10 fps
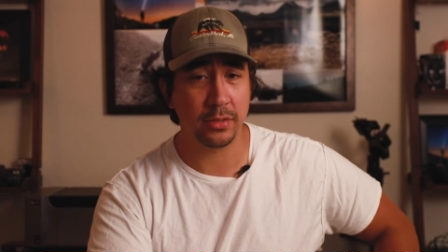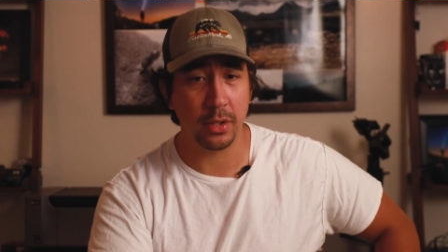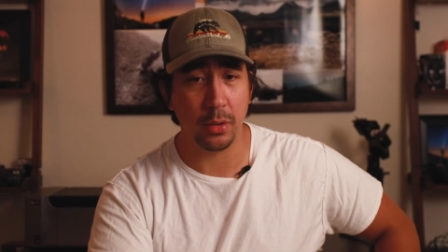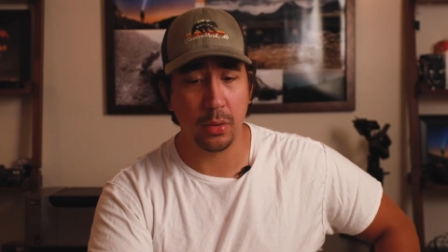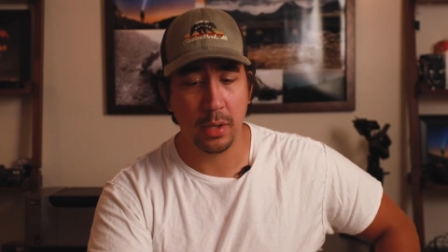
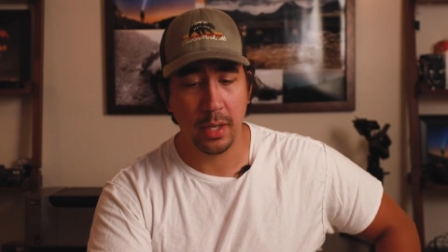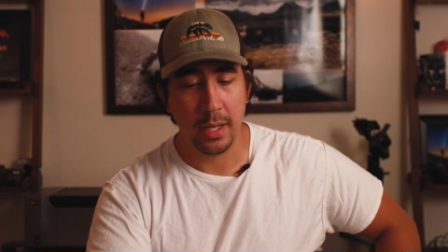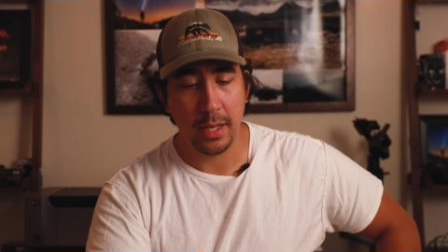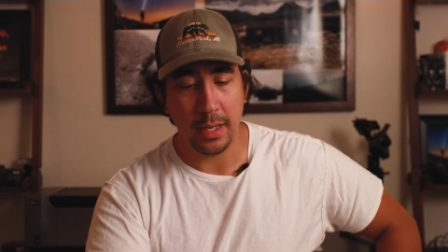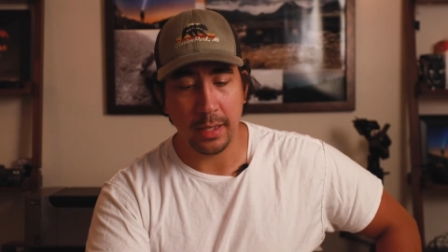So
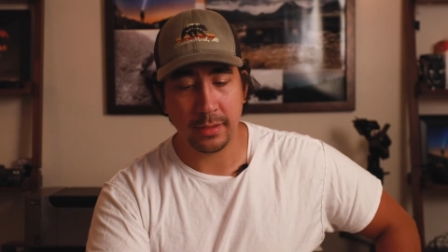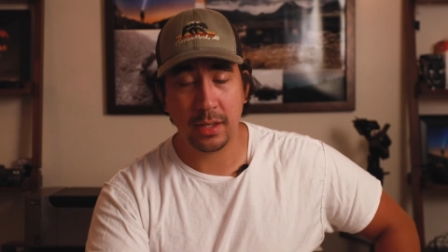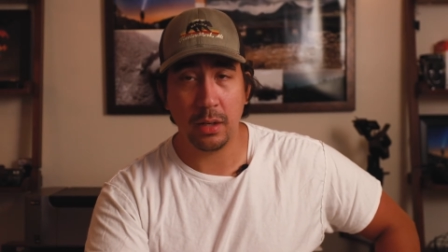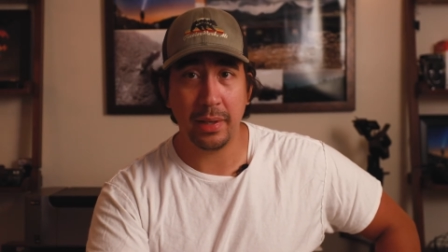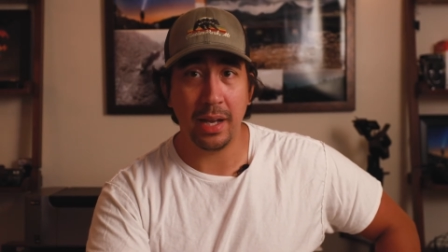it's
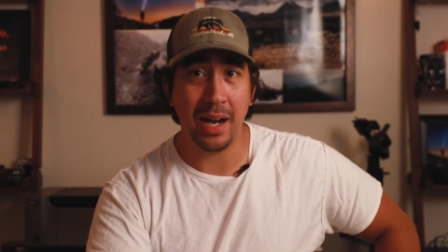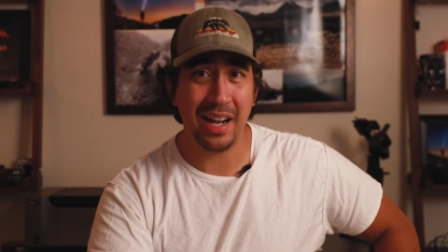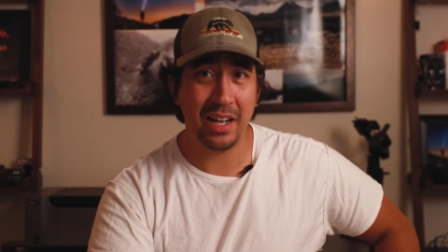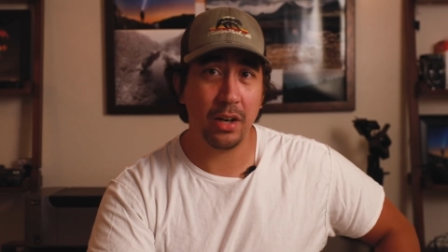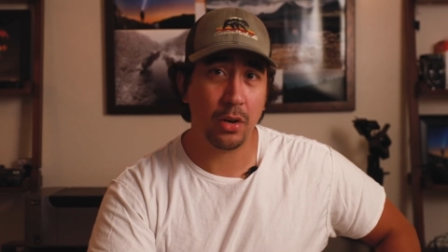going to be a
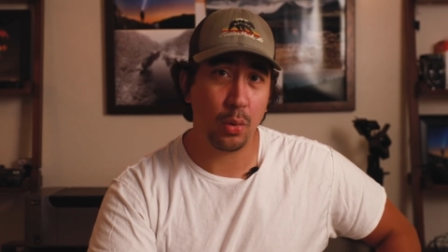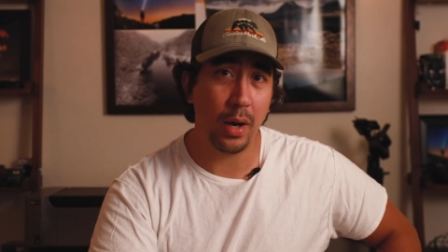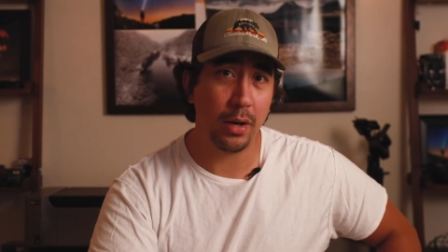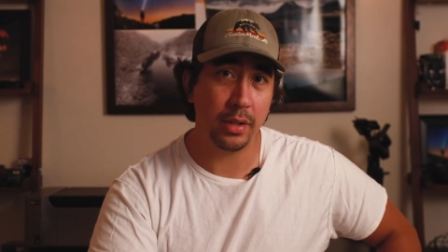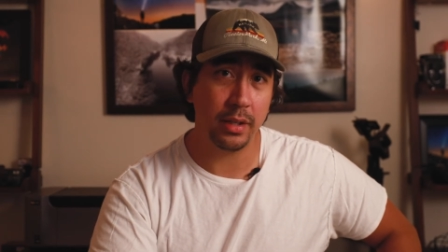higher
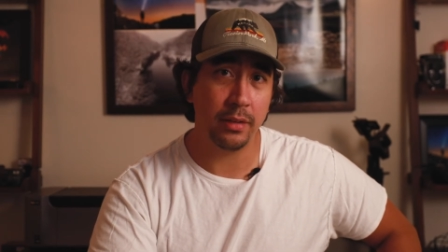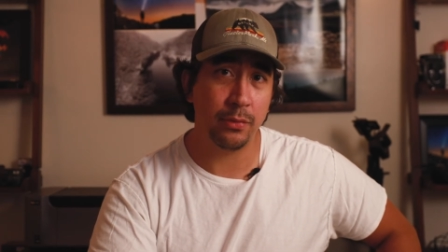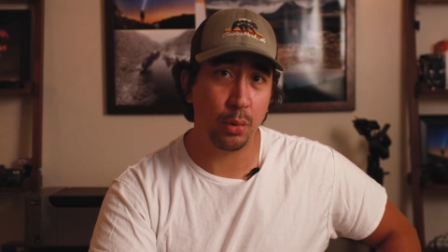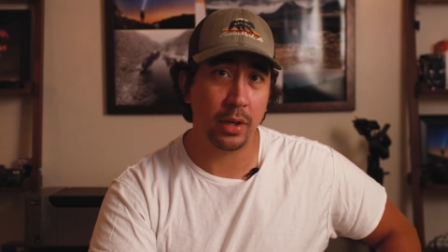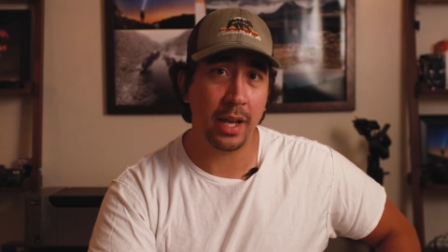quality
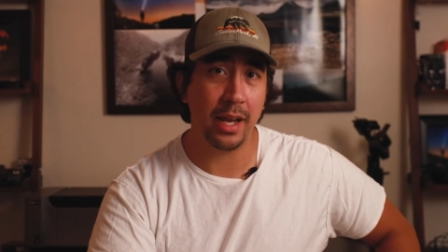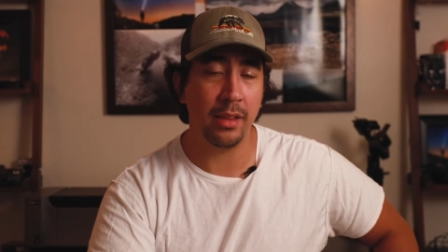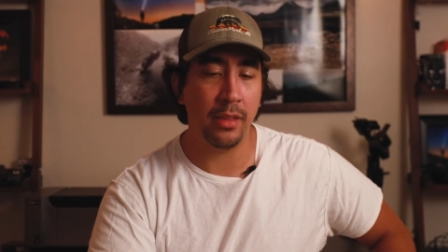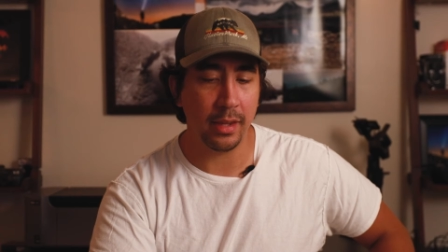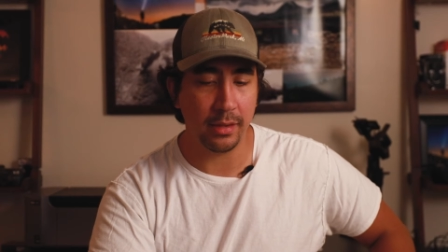
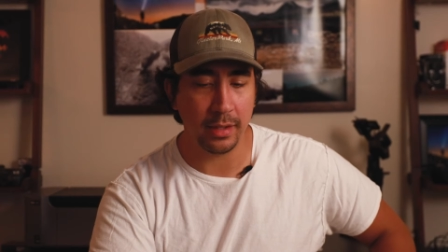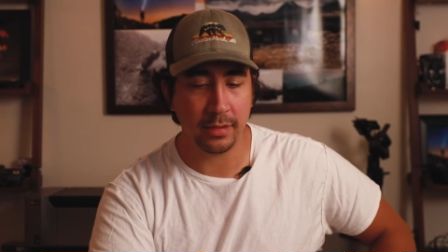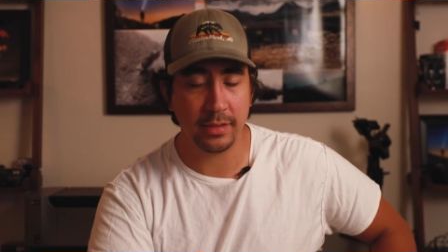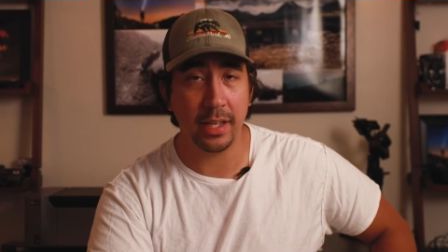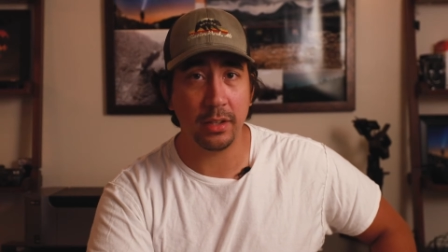4K than the
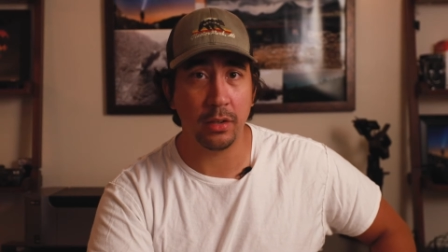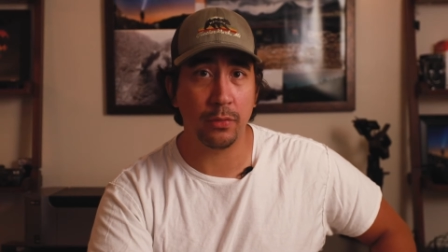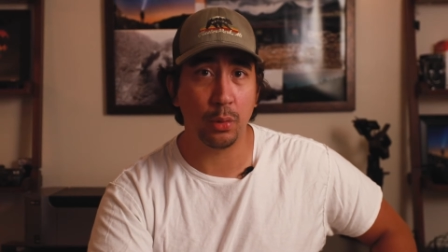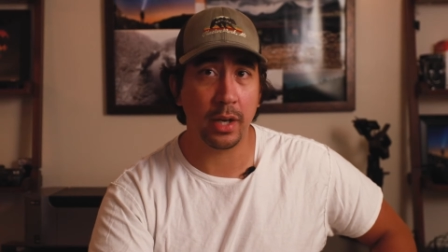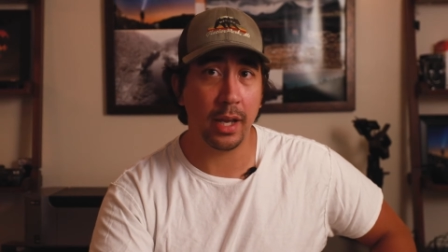standard
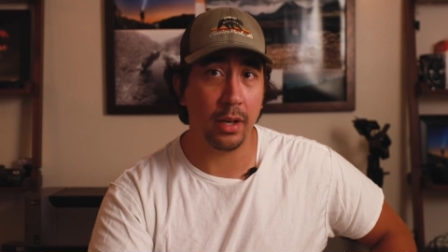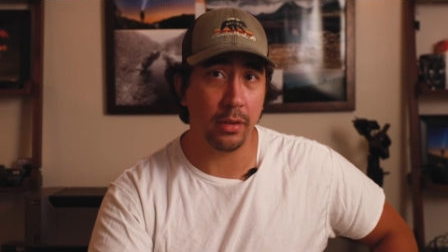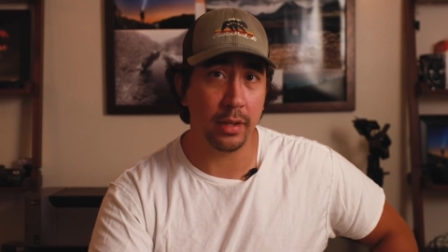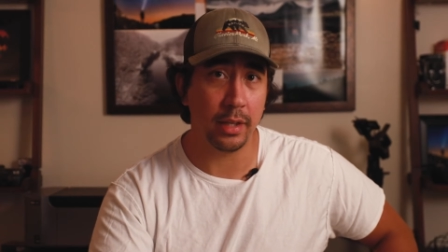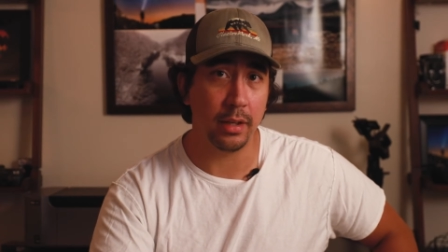4K
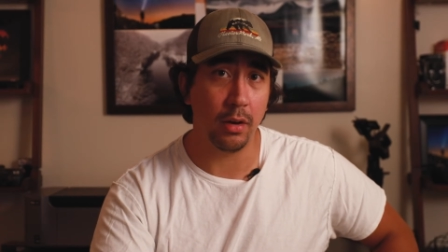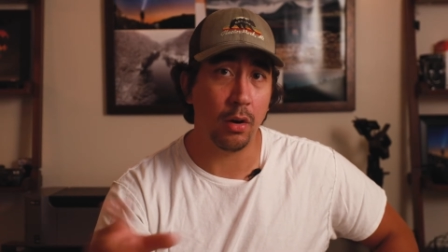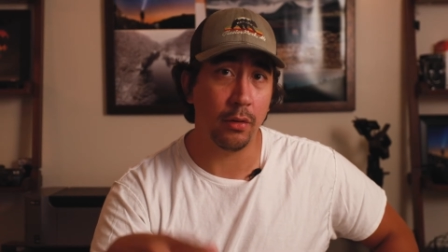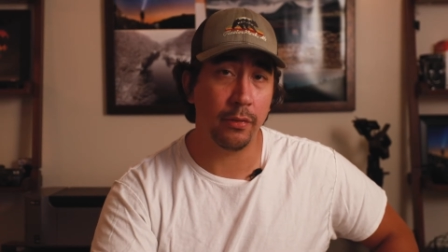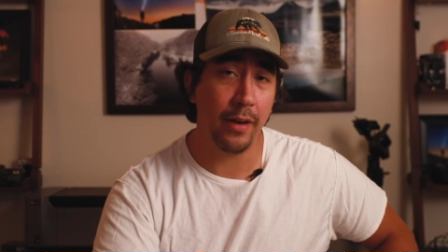on the
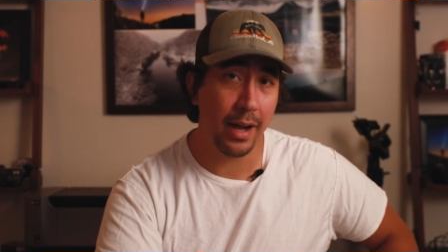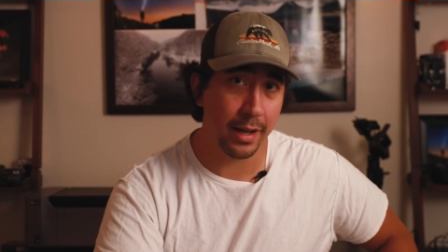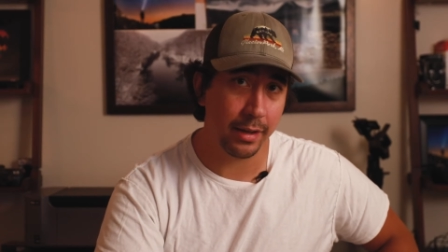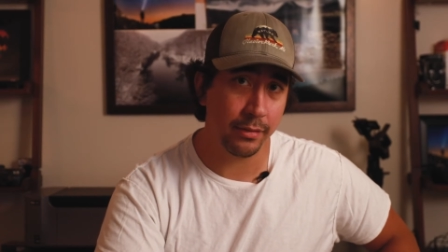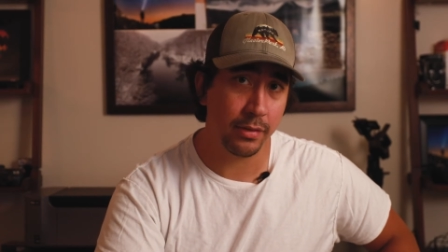
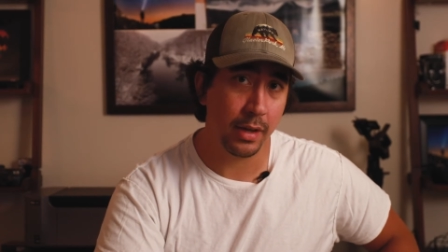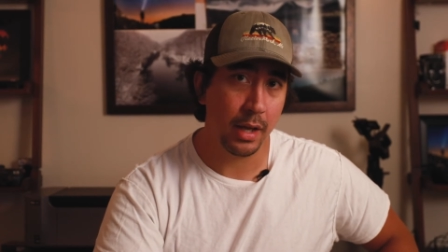R5,